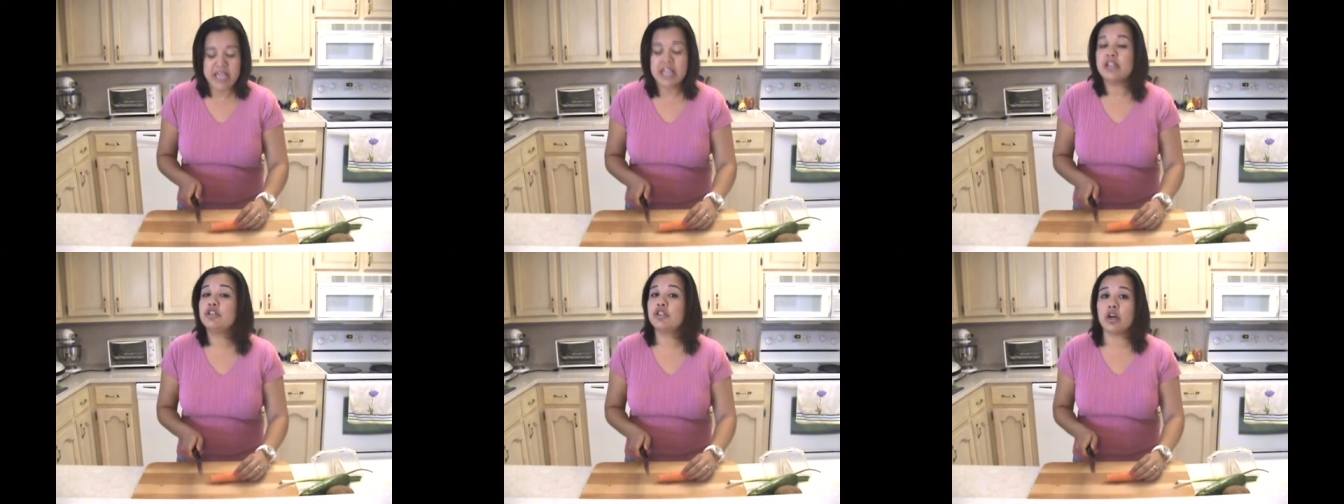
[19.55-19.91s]

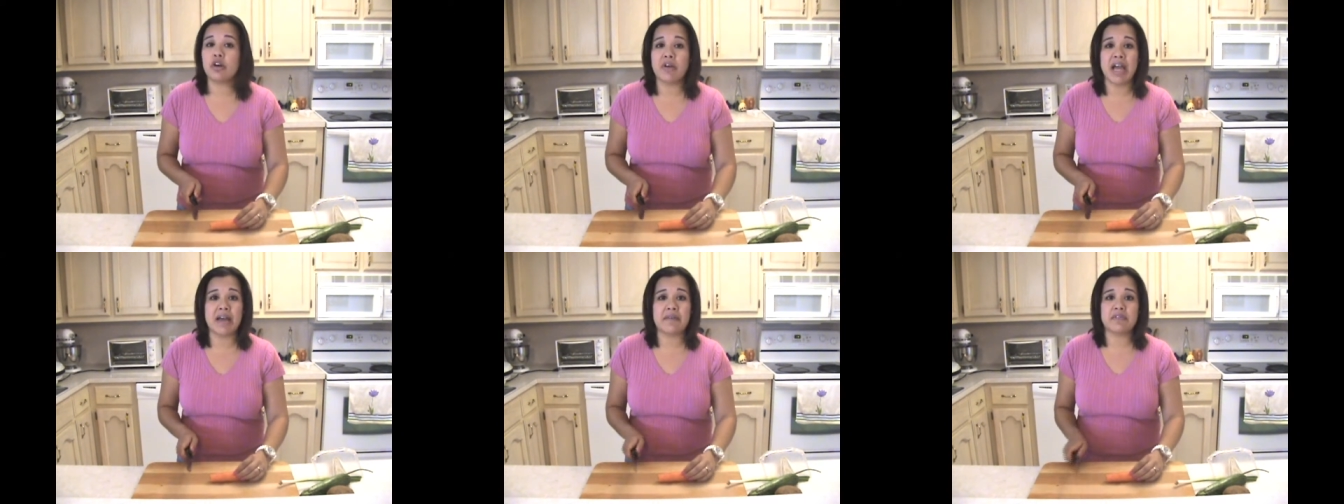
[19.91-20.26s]
You
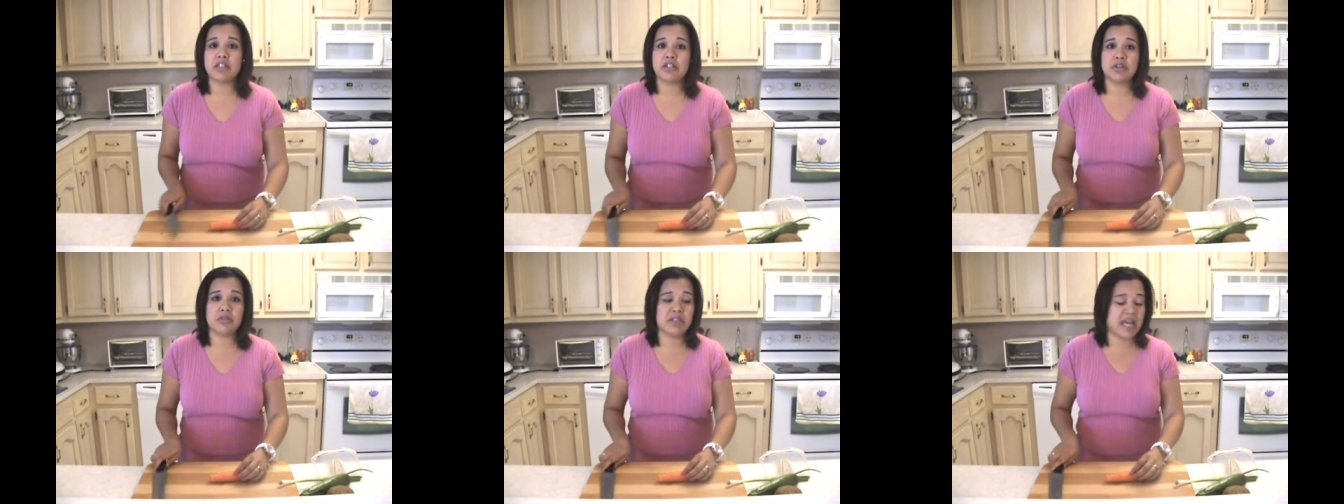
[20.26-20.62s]
don't have
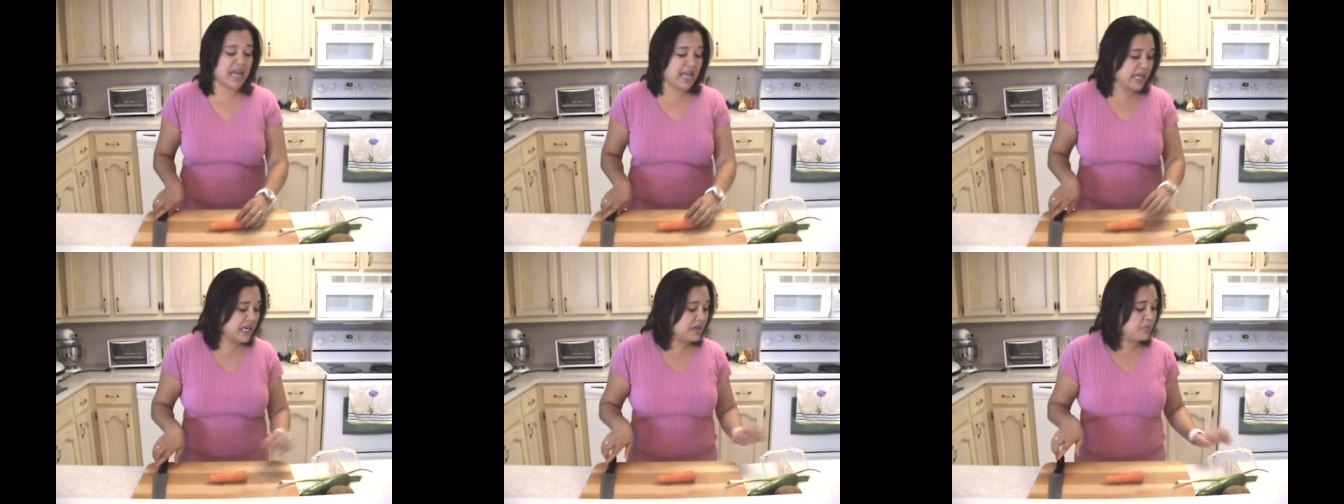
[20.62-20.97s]
to do
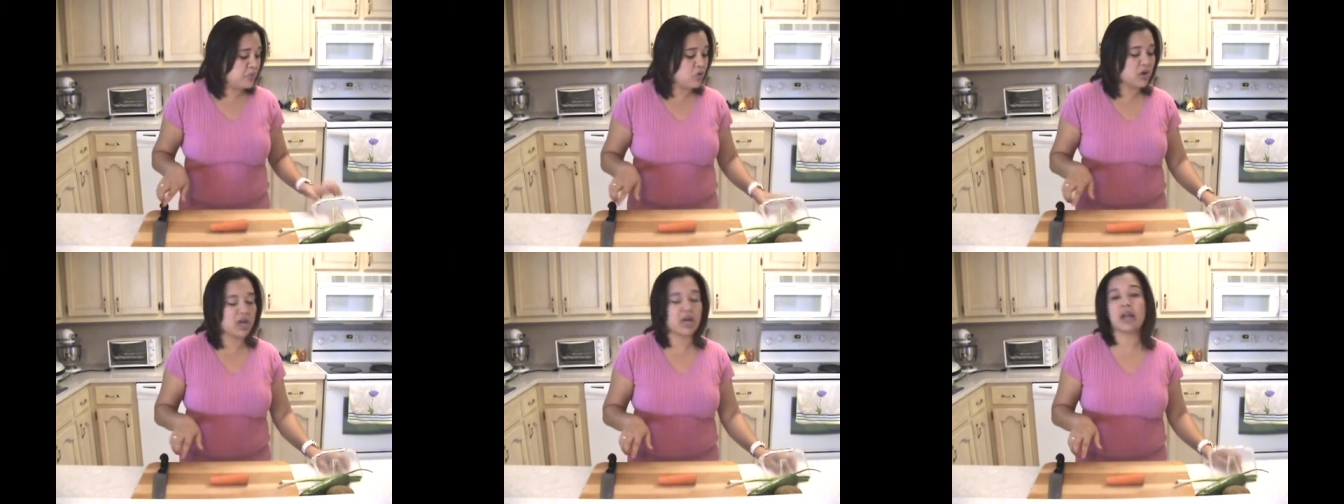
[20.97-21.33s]
that
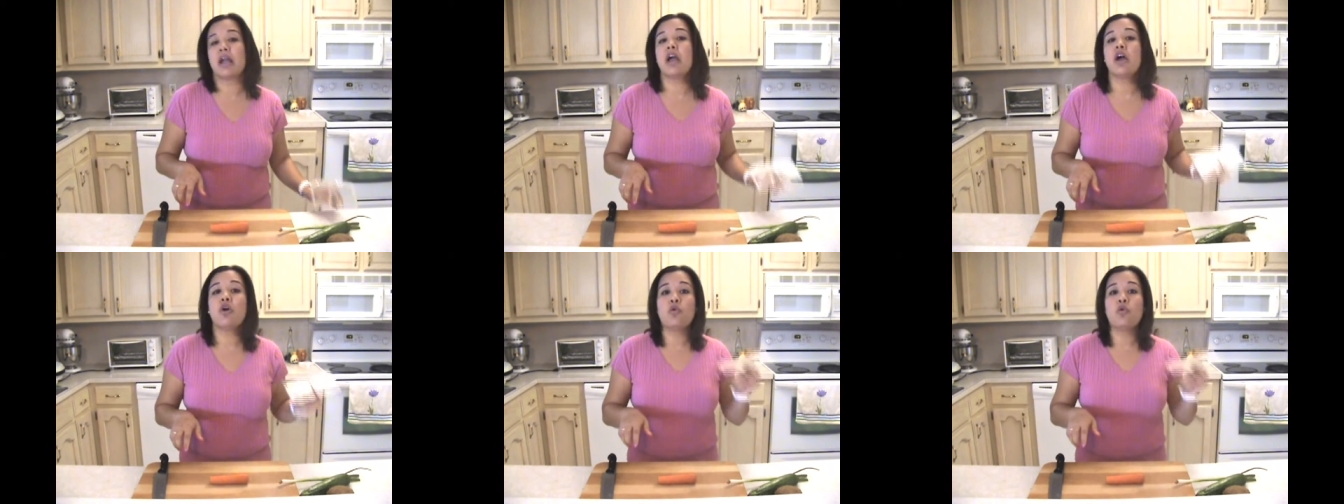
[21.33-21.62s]
anymore.